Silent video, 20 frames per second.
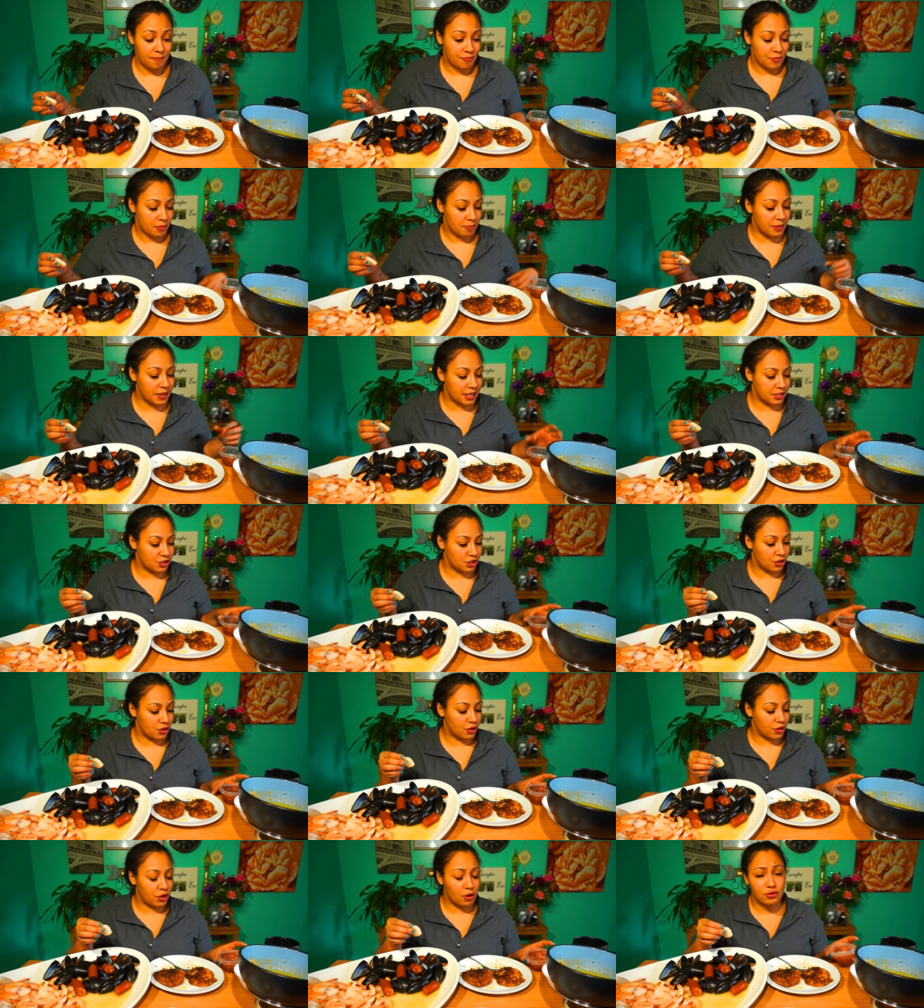Because, you
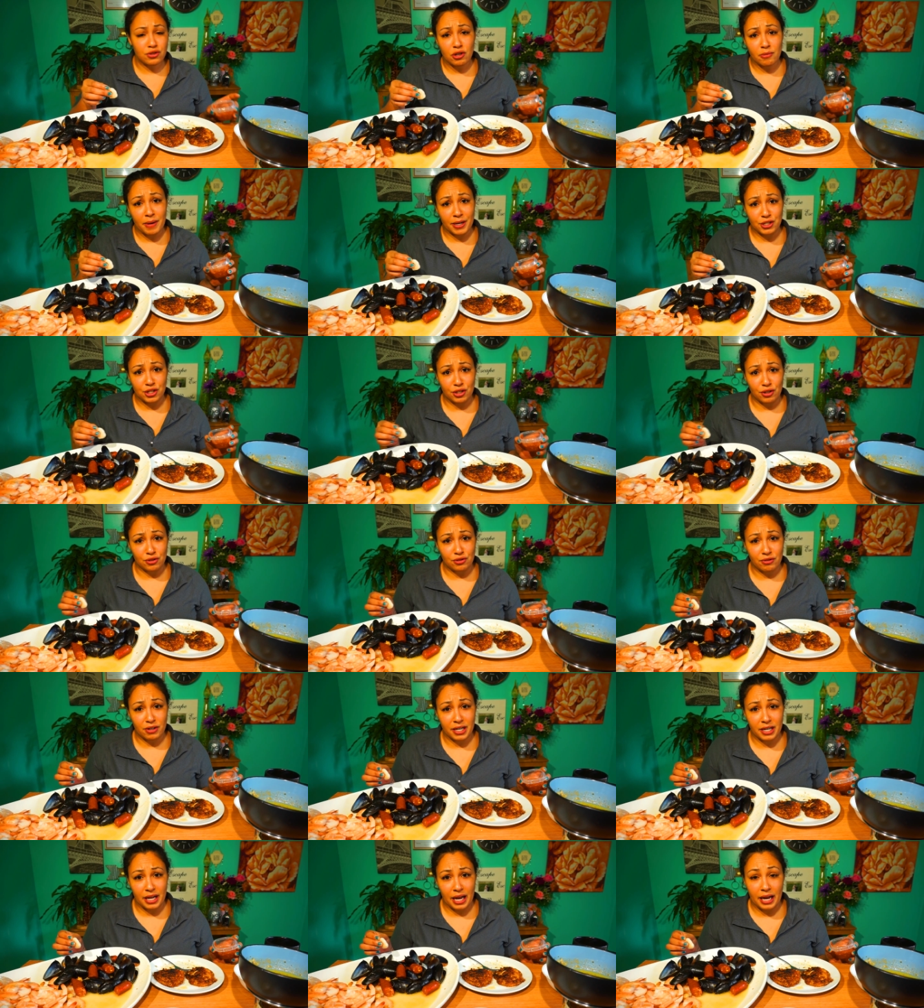know, those are my
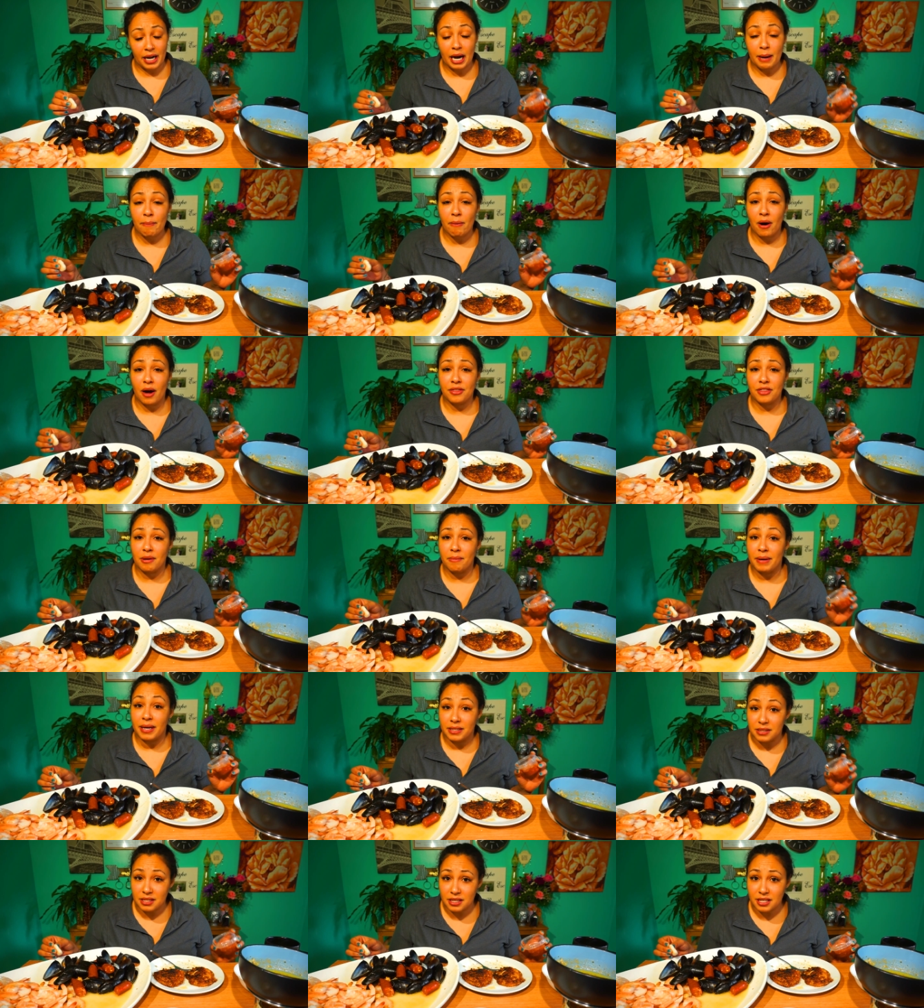children, and I brought them
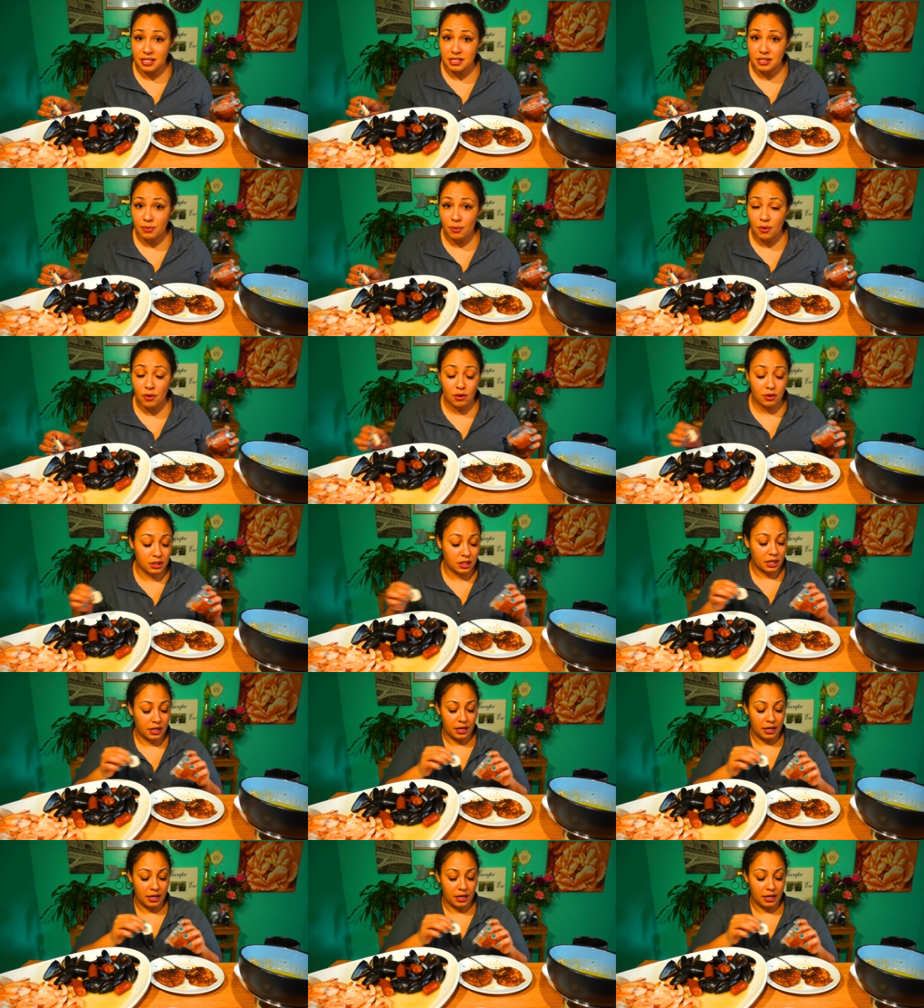into this world,